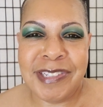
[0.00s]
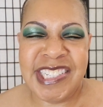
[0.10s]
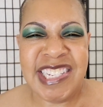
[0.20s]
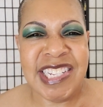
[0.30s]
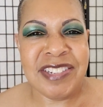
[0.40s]

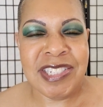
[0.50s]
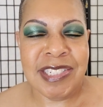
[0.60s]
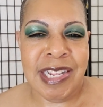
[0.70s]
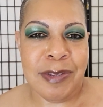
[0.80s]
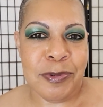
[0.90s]
because that's how
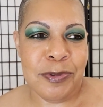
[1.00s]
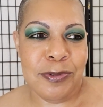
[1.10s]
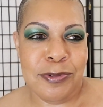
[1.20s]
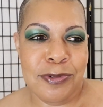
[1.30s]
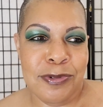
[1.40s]
she's like
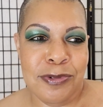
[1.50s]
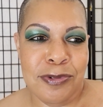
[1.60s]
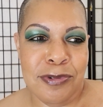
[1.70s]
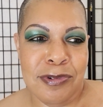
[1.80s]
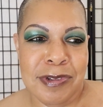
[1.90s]

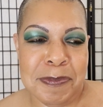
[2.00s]
ooh